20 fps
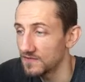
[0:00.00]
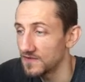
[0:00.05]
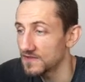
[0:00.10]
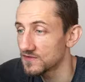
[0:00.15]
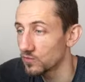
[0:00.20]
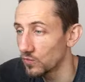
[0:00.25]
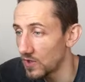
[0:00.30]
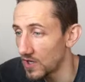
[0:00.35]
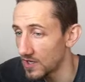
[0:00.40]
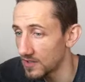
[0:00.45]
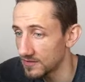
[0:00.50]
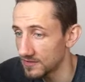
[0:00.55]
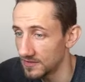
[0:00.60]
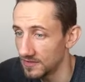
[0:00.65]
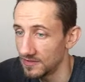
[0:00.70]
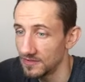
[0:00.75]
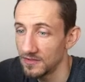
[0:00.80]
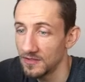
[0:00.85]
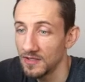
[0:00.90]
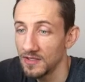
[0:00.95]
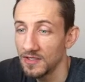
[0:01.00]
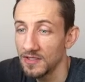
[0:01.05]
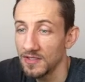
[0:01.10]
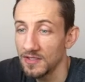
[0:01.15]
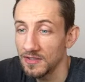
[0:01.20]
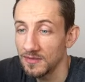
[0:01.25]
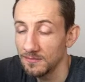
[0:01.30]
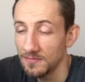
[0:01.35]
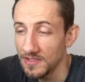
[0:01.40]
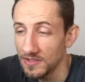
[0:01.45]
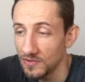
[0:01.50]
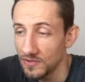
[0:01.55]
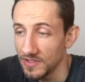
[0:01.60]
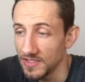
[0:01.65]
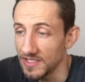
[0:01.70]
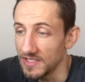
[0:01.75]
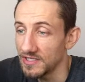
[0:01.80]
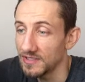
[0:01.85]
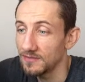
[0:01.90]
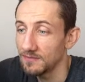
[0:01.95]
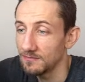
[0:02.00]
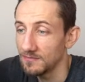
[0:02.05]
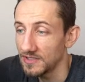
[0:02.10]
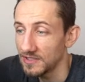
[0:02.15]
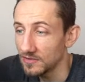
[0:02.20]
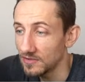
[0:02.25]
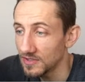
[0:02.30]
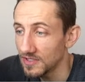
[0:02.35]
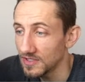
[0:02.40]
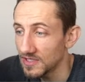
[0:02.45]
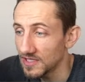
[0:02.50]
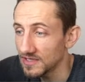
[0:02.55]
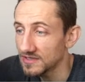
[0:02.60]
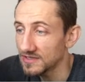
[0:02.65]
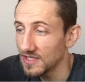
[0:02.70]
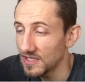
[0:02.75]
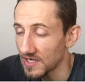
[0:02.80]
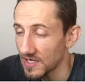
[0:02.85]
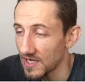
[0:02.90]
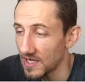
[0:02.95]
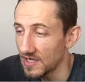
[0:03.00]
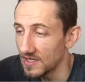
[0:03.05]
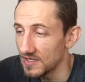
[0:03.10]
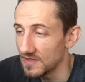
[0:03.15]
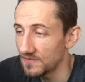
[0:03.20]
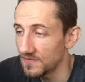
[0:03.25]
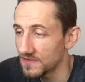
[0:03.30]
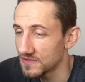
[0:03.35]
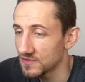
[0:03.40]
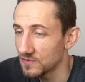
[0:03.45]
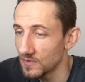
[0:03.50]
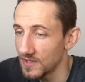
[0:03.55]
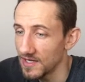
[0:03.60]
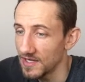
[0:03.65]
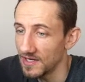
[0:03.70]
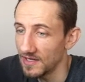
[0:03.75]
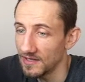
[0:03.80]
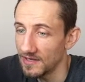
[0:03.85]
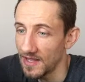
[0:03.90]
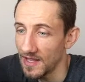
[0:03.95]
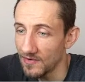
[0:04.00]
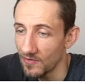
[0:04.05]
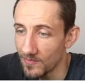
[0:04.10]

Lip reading: If it's water, midori, midori dattara. If it's green.